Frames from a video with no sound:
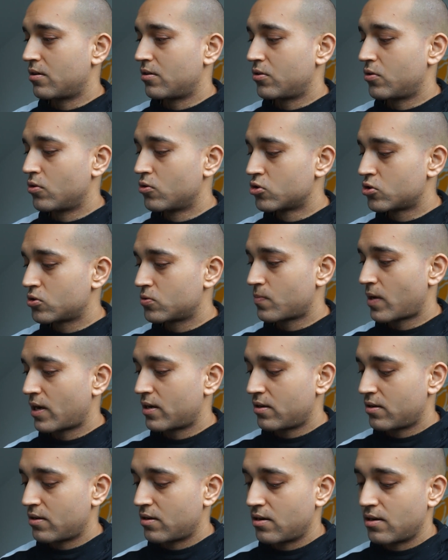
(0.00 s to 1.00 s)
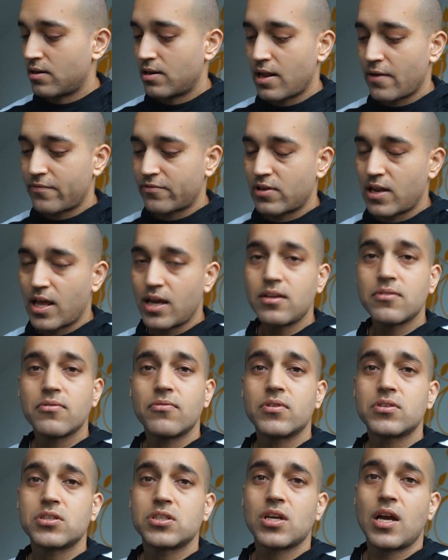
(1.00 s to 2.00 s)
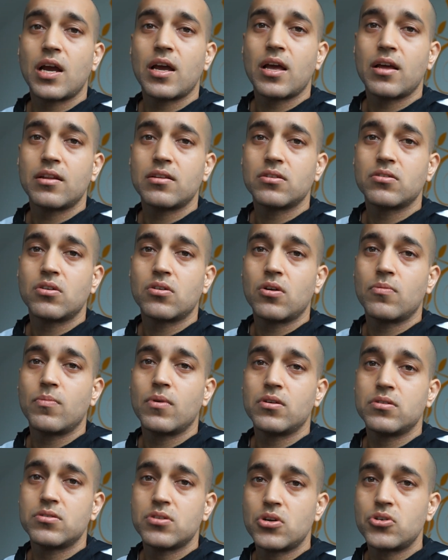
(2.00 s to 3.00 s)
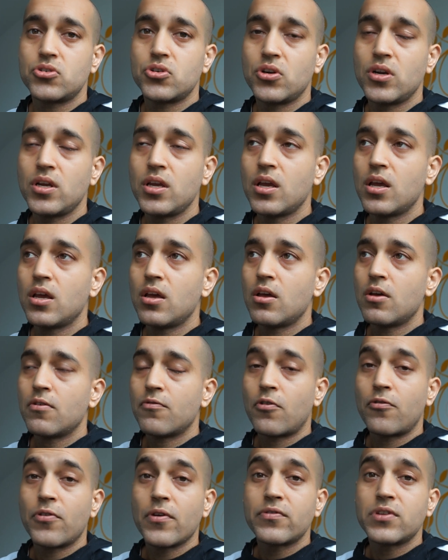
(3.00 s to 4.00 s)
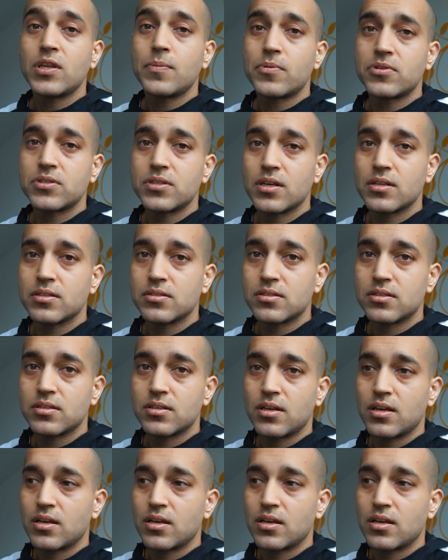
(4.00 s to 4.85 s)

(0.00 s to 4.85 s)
use my left leg, which I had undergone my surgery, for 50%.